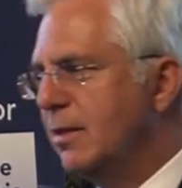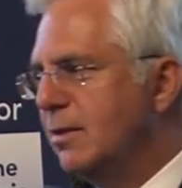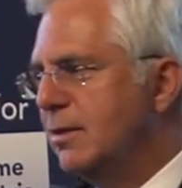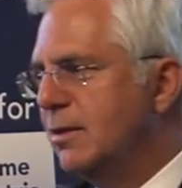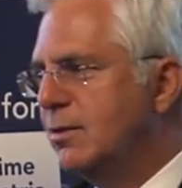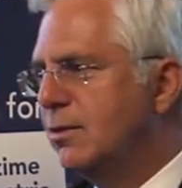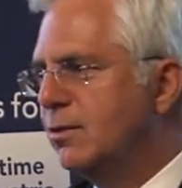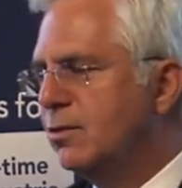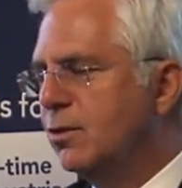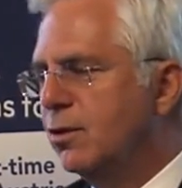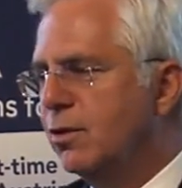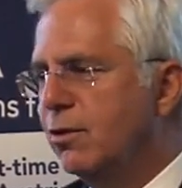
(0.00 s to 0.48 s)

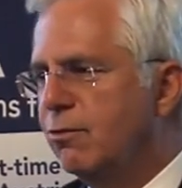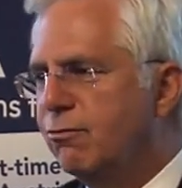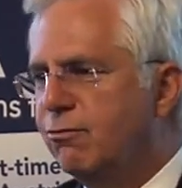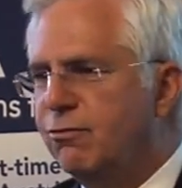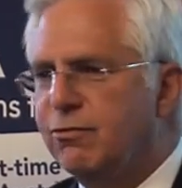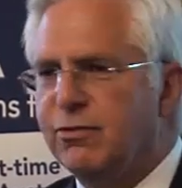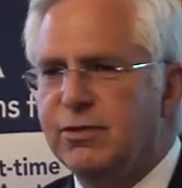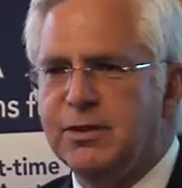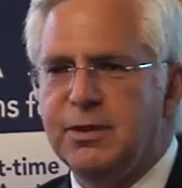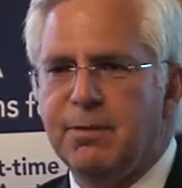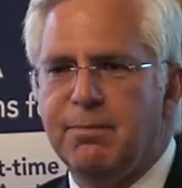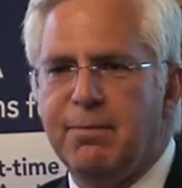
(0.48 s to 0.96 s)
This sort of
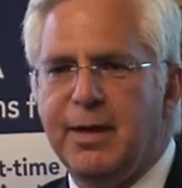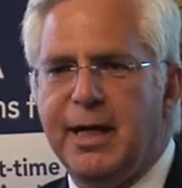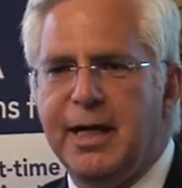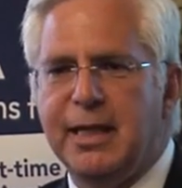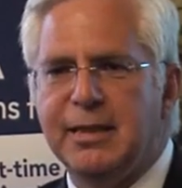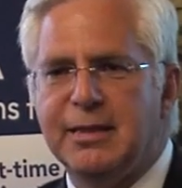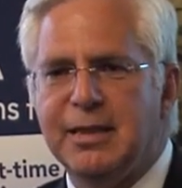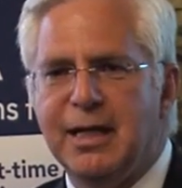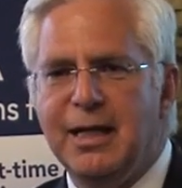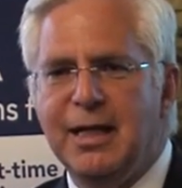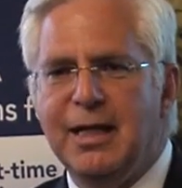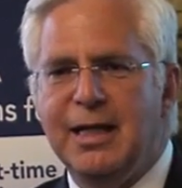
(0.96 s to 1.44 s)

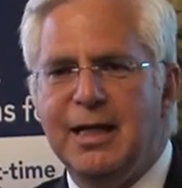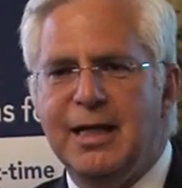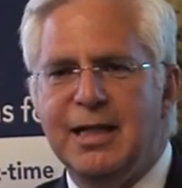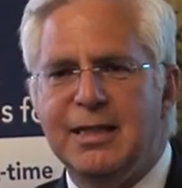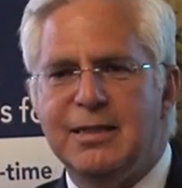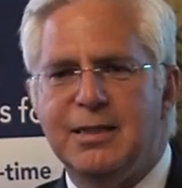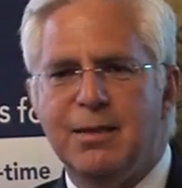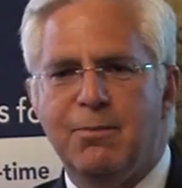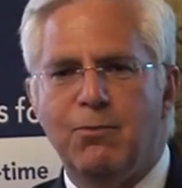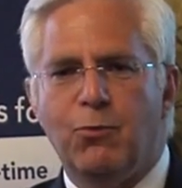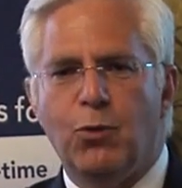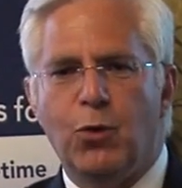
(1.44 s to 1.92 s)
debate,
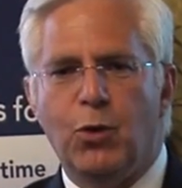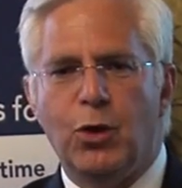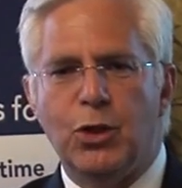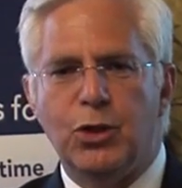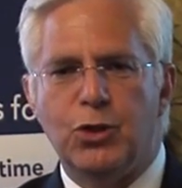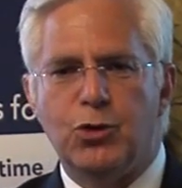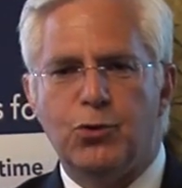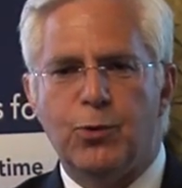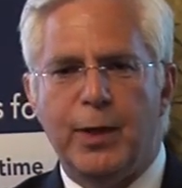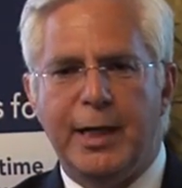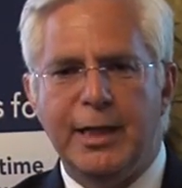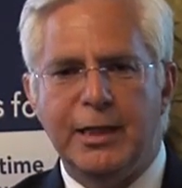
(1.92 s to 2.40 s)
is it more a
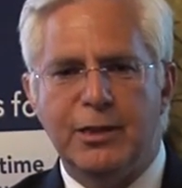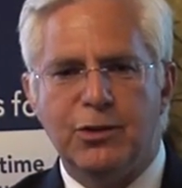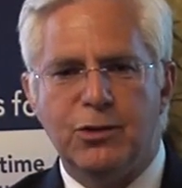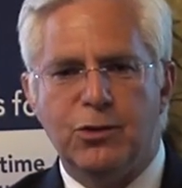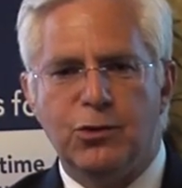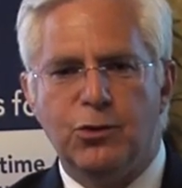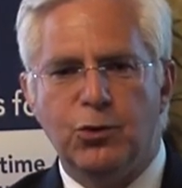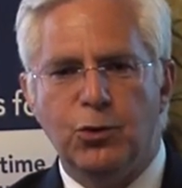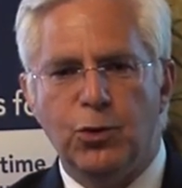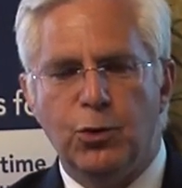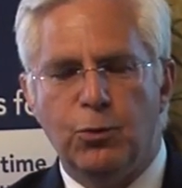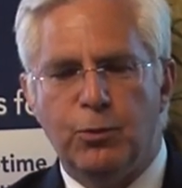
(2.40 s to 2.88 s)
trade
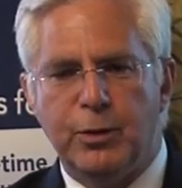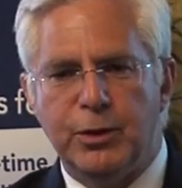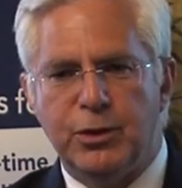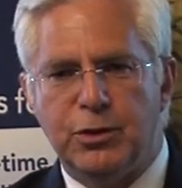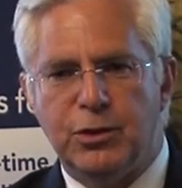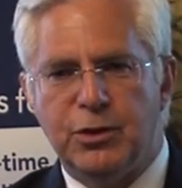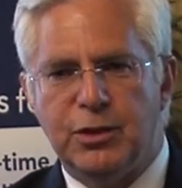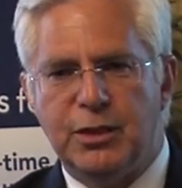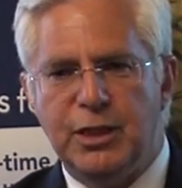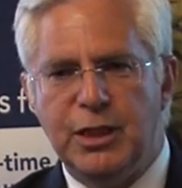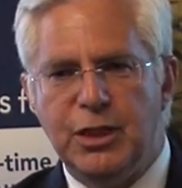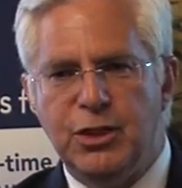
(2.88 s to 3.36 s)
school
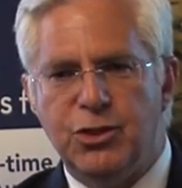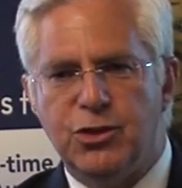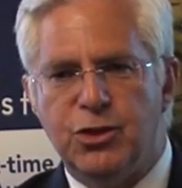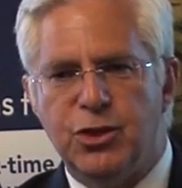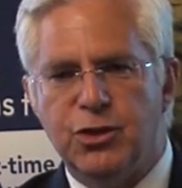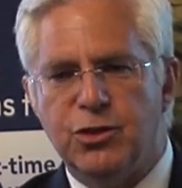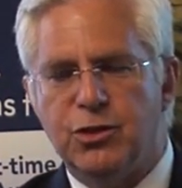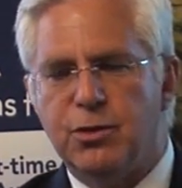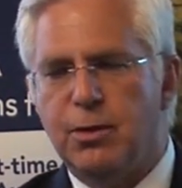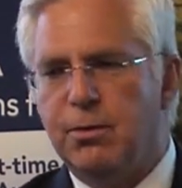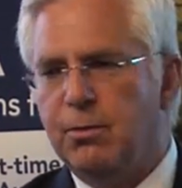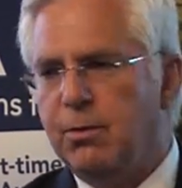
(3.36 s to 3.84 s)
which
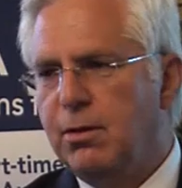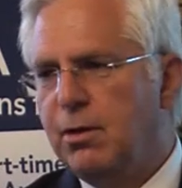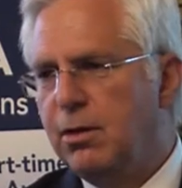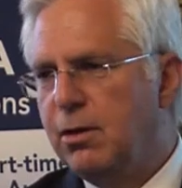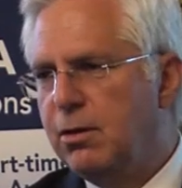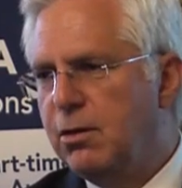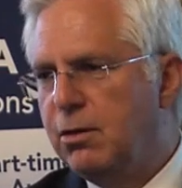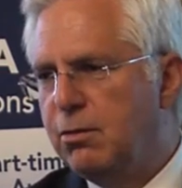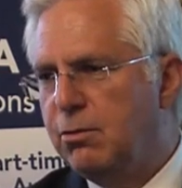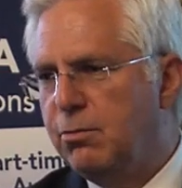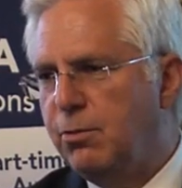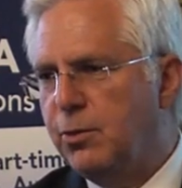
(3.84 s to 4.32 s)
teaches,
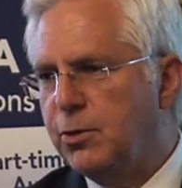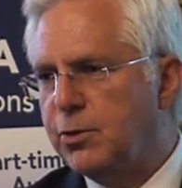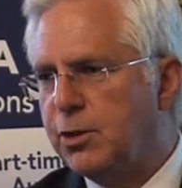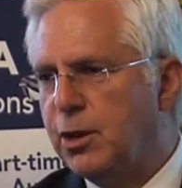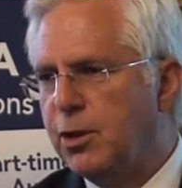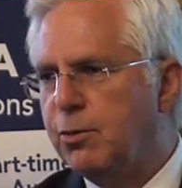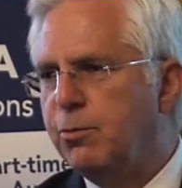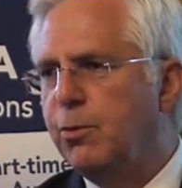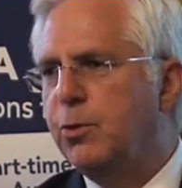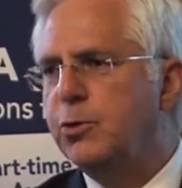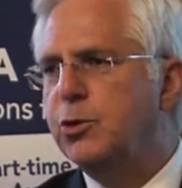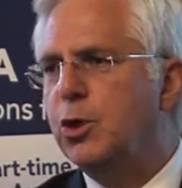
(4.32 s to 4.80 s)
quote
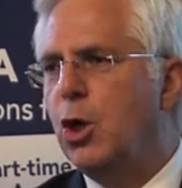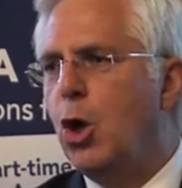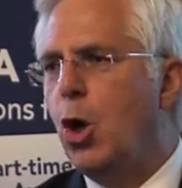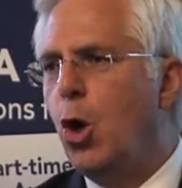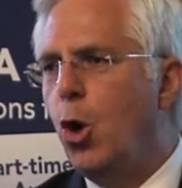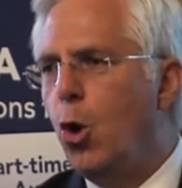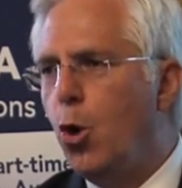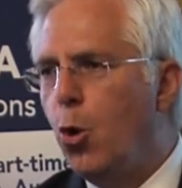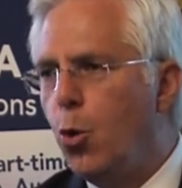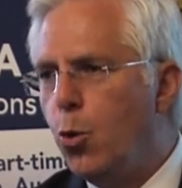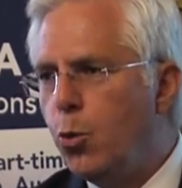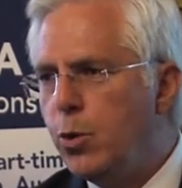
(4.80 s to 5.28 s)
unquote,
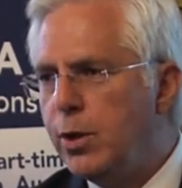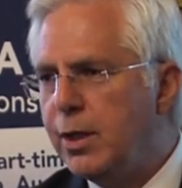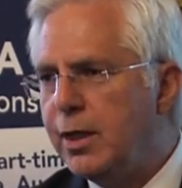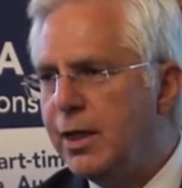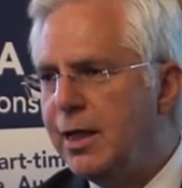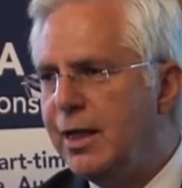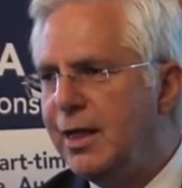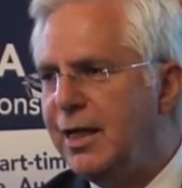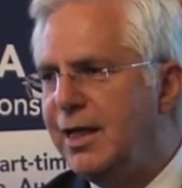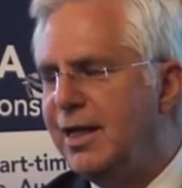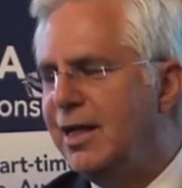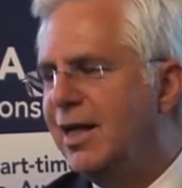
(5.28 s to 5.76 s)

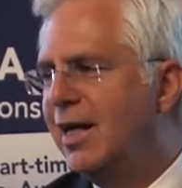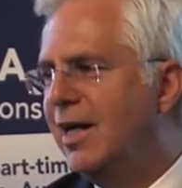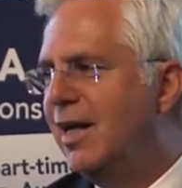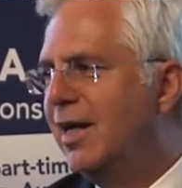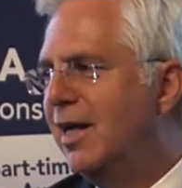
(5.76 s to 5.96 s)
only